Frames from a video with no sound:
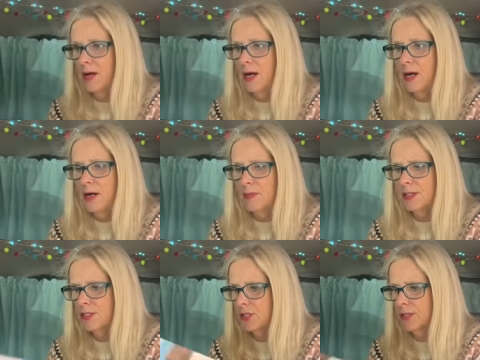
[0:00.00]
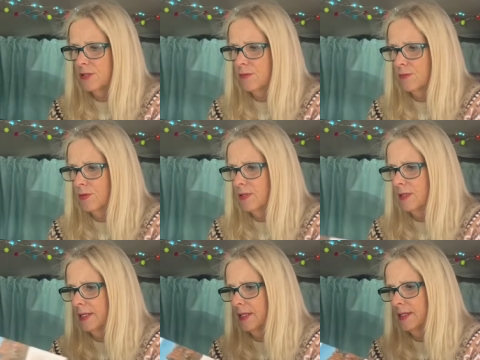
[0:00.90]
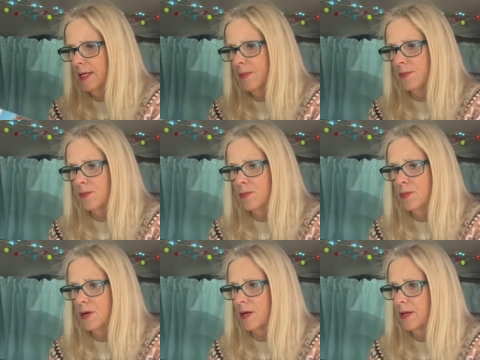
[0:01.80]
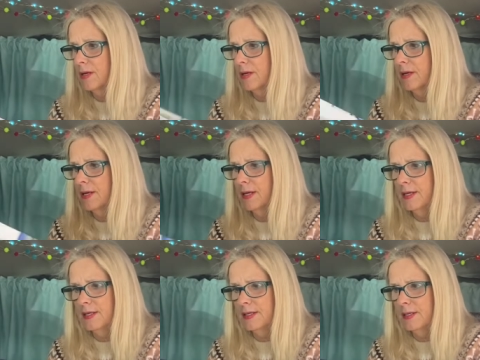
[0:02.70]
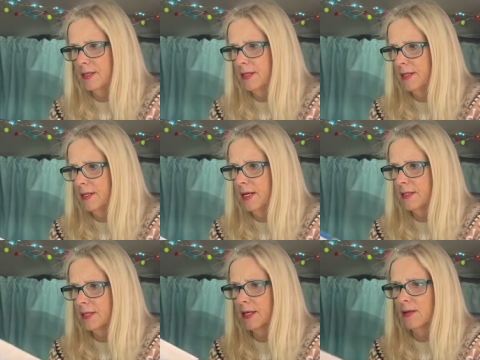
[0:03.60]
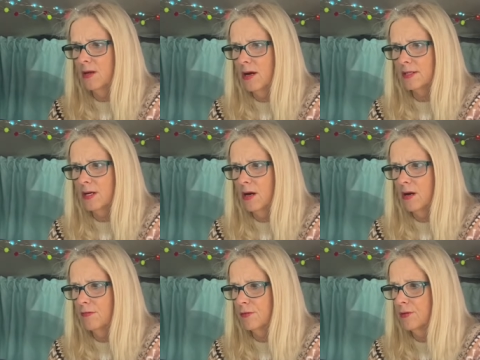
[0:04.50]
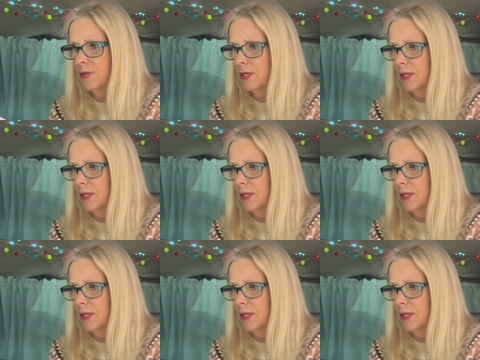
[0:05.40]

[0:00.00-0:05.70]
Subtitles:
It's just a really in-depth book, and it has a lot to offer.